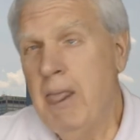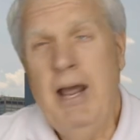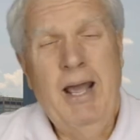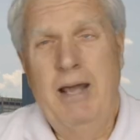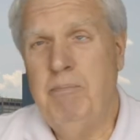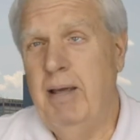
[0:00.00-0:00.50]

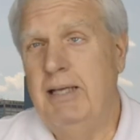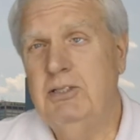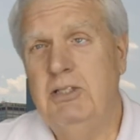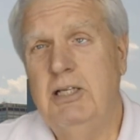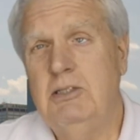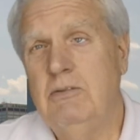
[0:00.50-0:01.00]
It makes
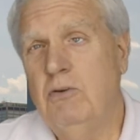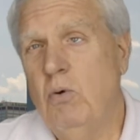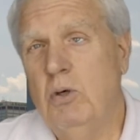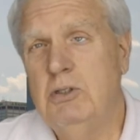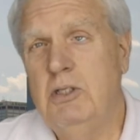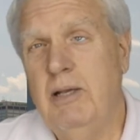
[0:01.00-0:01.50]
sense, of
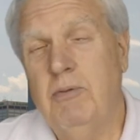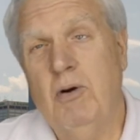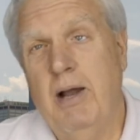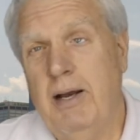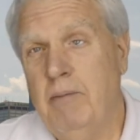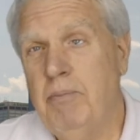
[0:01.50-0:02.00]
course, the
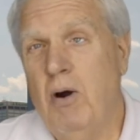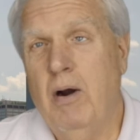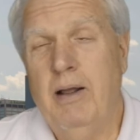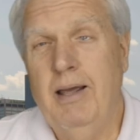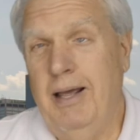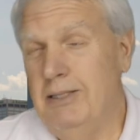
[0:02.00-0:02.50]
Democratic
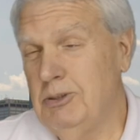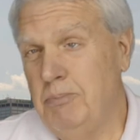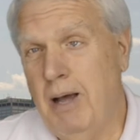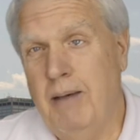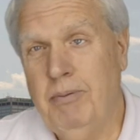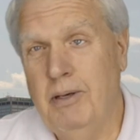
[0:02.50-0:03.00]
Party as a
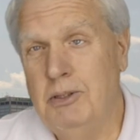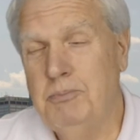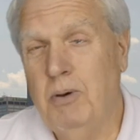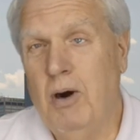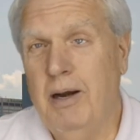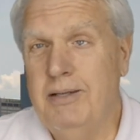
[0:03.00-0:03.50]
populist
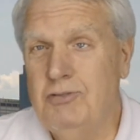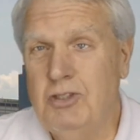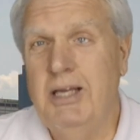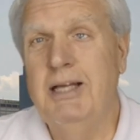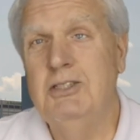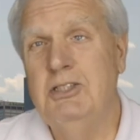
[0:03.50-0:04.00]
party
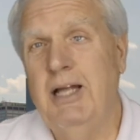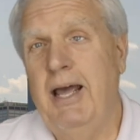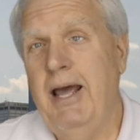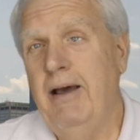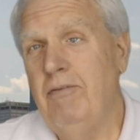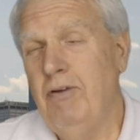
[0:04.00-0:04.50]
tends to
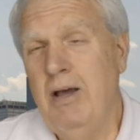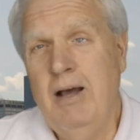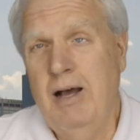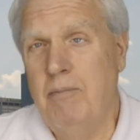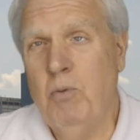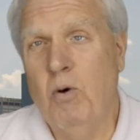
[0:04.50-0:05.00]
have
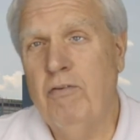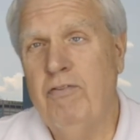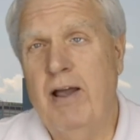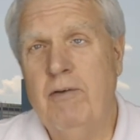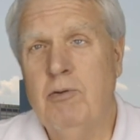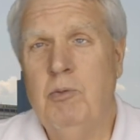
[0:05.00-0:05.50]
a more
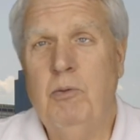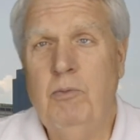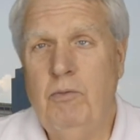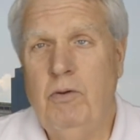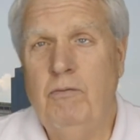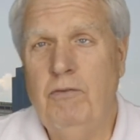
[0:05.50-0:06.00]

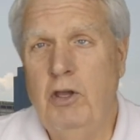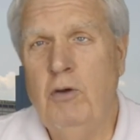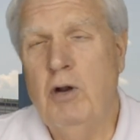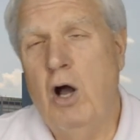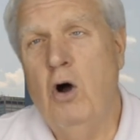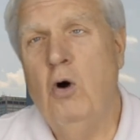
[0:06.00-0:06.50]
favorable view
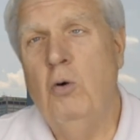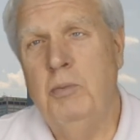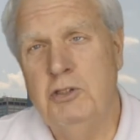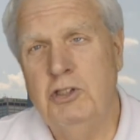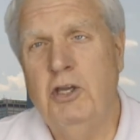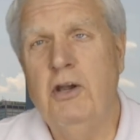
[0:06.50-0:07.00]
to home
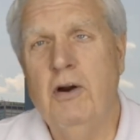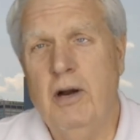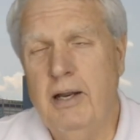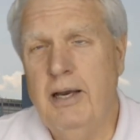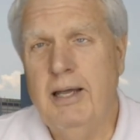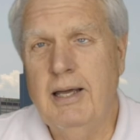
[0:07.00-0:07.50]
and
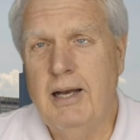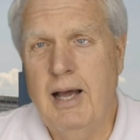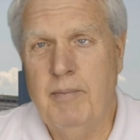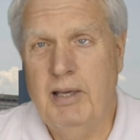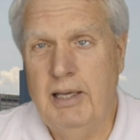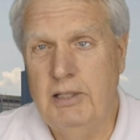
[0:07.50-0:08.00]
security and
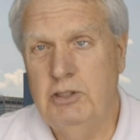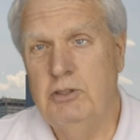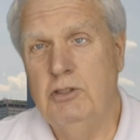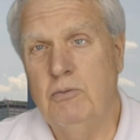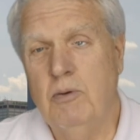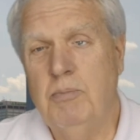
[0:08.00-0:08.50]
economic
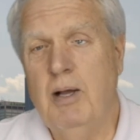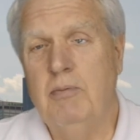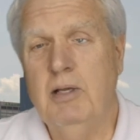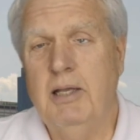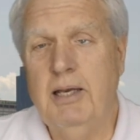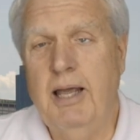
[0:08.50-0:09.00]
issues than
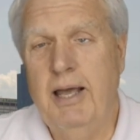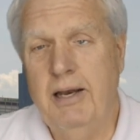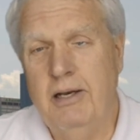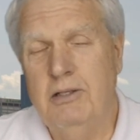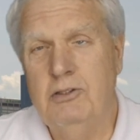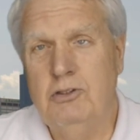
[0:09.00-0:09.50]
Republican
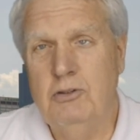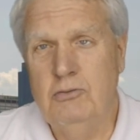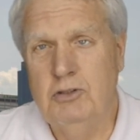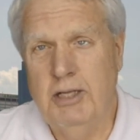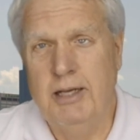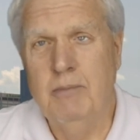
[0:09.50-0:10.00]
candidates who
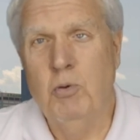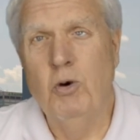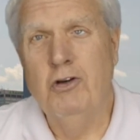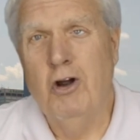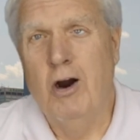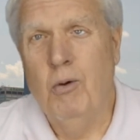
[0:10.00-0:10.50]
take a more
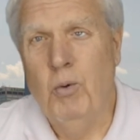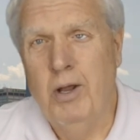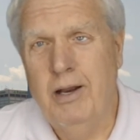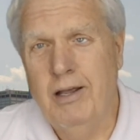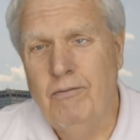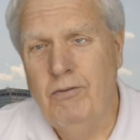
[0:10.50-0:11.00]

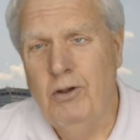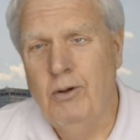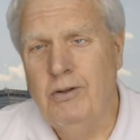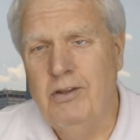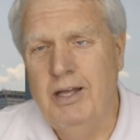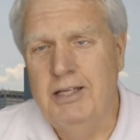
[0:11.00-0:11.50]
Darwinian view
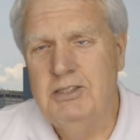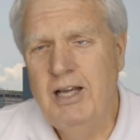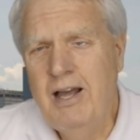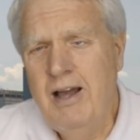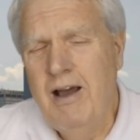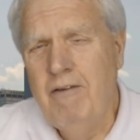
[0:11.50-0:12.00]
of things.
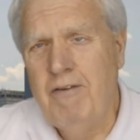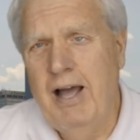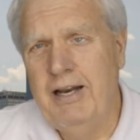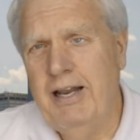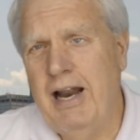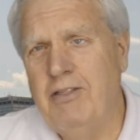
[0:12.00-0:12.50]

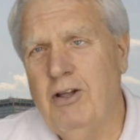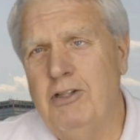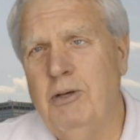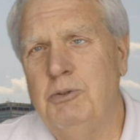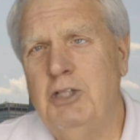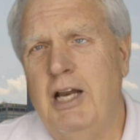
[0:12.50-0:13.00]
Finally, and I thought
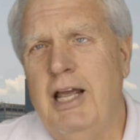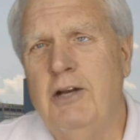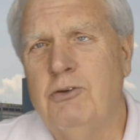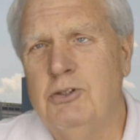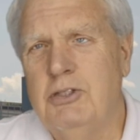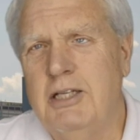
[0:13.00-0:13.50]
there was an
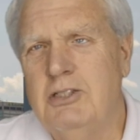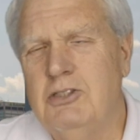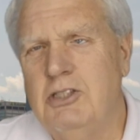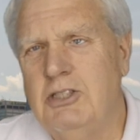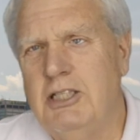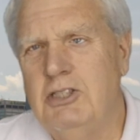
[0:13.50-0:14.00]
interesting
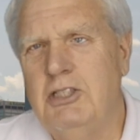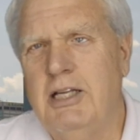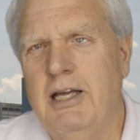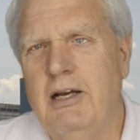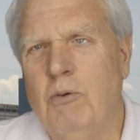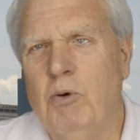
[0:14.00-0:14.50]

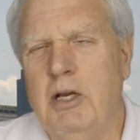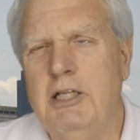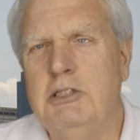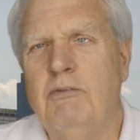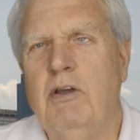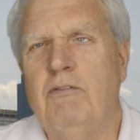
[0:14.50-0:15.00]
statistic in a
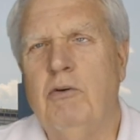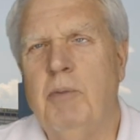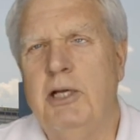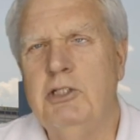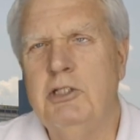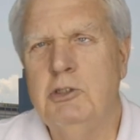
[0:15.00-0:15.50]
release of
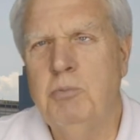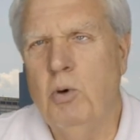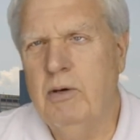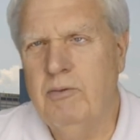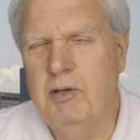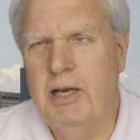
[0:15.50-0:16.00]
information this
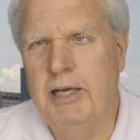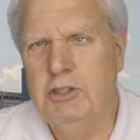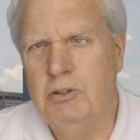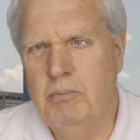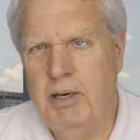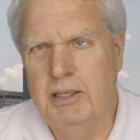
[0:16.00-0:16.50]
morning from the
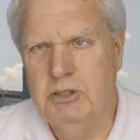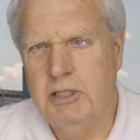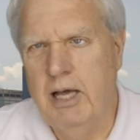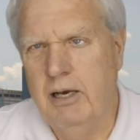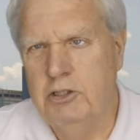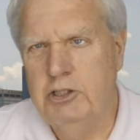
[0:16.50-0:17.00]
National Merit
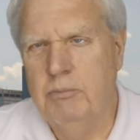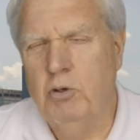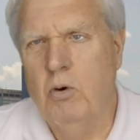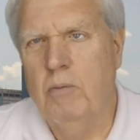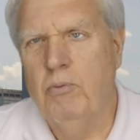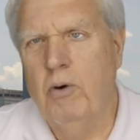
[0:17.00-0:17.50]
Scholarship
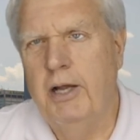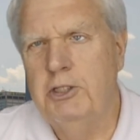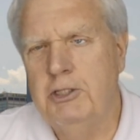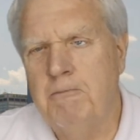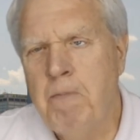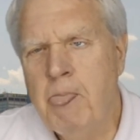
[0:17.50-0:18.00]

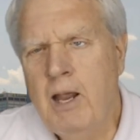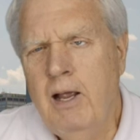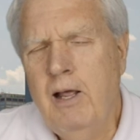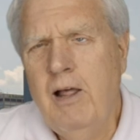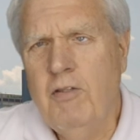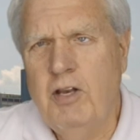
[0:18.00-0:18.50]
Corporation,
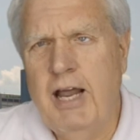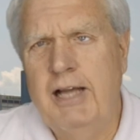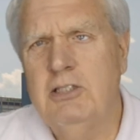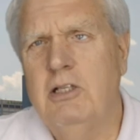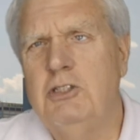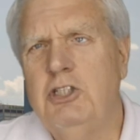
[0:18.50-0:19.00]
the
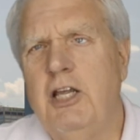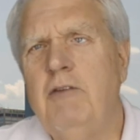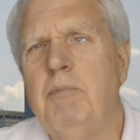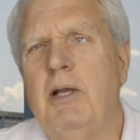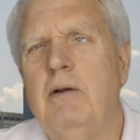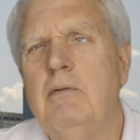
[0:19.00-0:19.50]
National
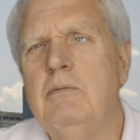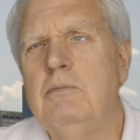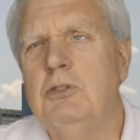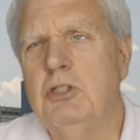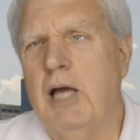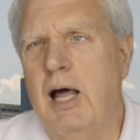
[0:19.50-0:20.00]
Achievement
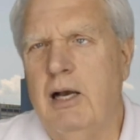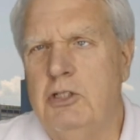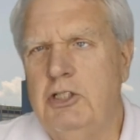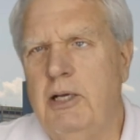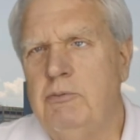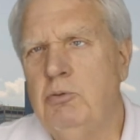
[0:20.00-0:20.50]

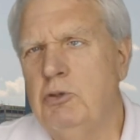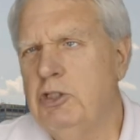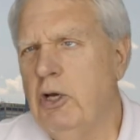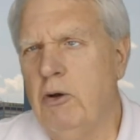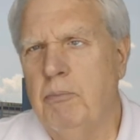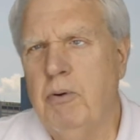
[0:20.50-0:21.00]
scholarships, which
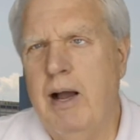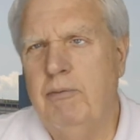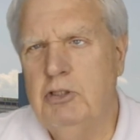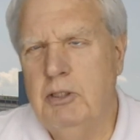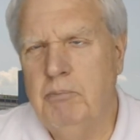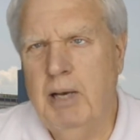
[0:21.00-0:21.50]
go to
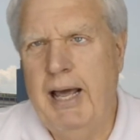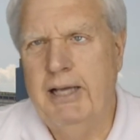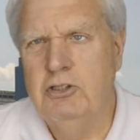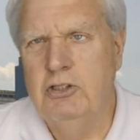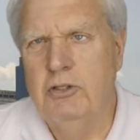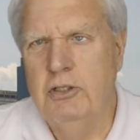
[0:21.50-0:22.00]
promising black
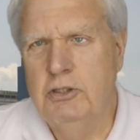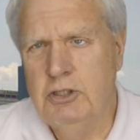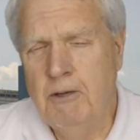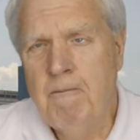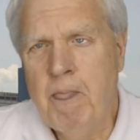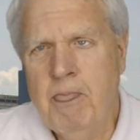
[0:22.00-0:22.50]
students.
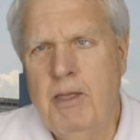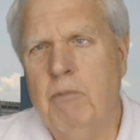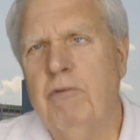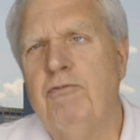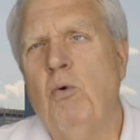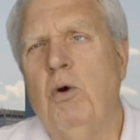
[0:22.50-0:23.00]
There
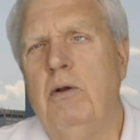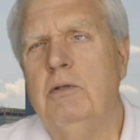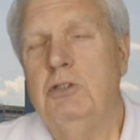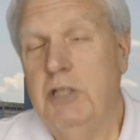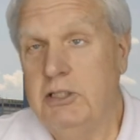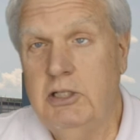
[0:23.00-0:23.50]
were four,
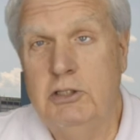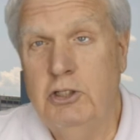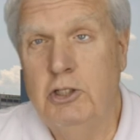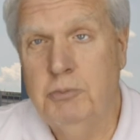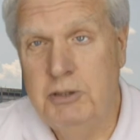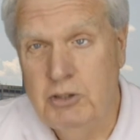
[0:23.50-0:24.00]
six,
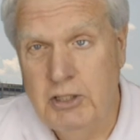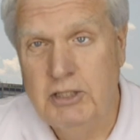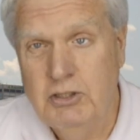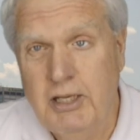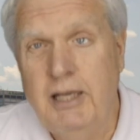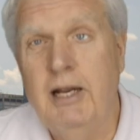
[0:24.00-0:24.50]
excuse me,
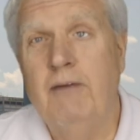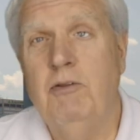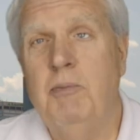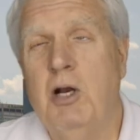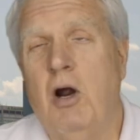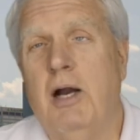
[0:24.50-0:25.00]
16 of
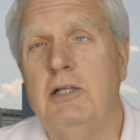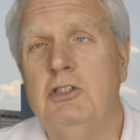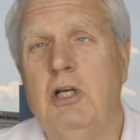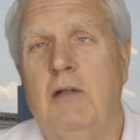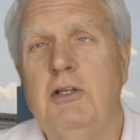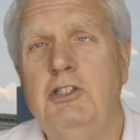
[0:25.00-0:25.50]
them in
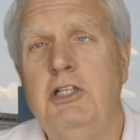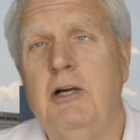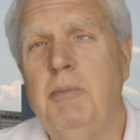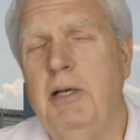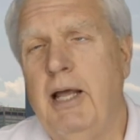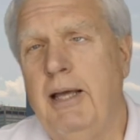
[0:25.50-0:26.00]
Arkansas this year
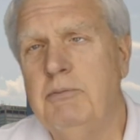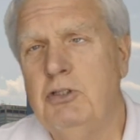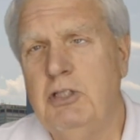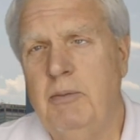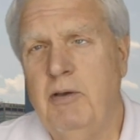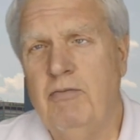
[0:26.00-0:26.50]
have been named
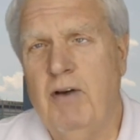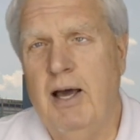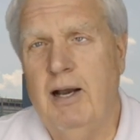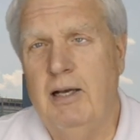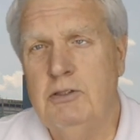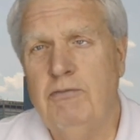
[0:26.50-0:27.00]

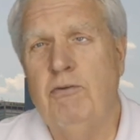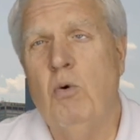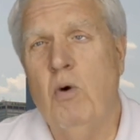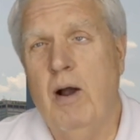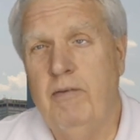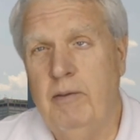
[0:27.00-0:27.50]
semifinalists.
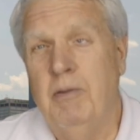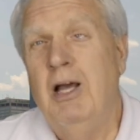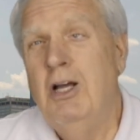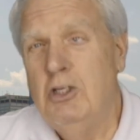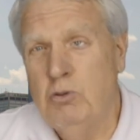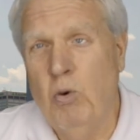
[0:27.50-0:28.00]
Four of them,
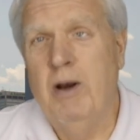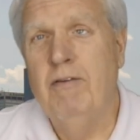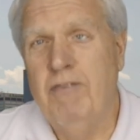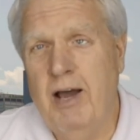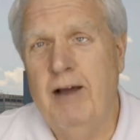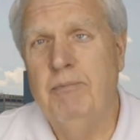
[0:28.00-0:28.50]

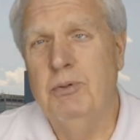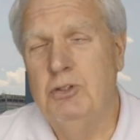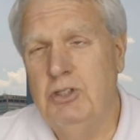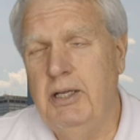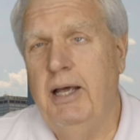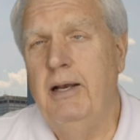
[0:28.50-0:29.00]

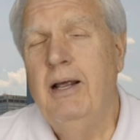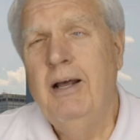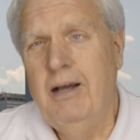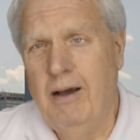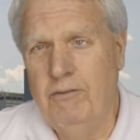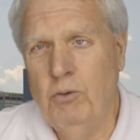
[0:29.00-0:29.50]
25%
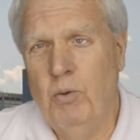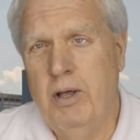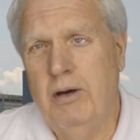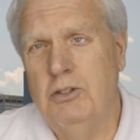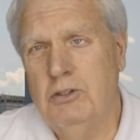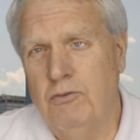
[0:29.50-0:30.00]
of the
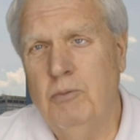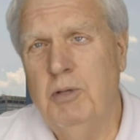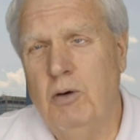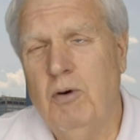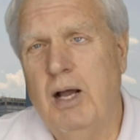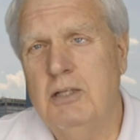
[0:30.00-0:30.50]
winners are from
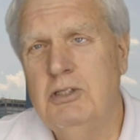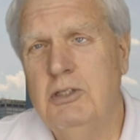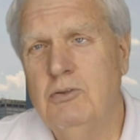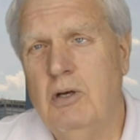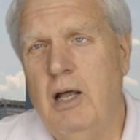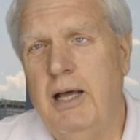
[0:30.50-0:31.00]
Little Rock
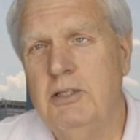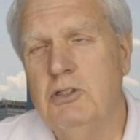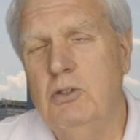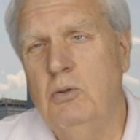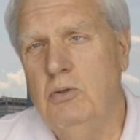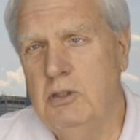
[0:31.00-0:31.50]
Central High
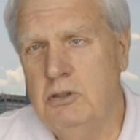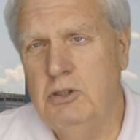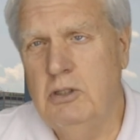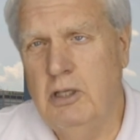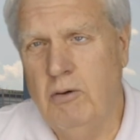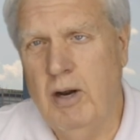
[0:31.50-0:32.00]
School. The
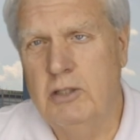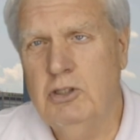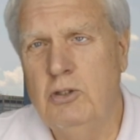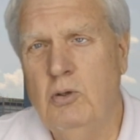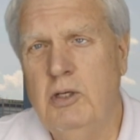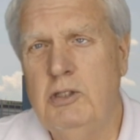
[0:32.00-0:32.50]
Little Rock
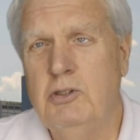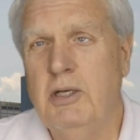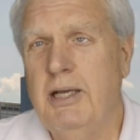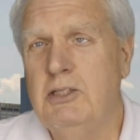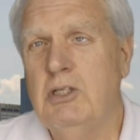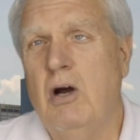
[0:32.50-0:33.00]
School
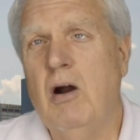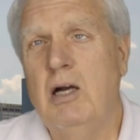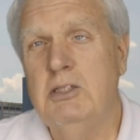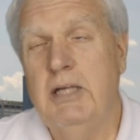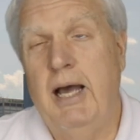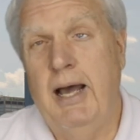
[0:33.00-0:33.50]
District gets a
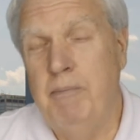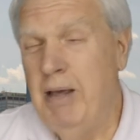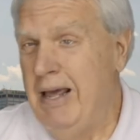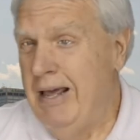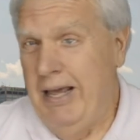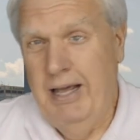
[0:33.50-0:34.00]
hard time.
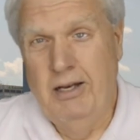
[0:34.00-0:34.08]
It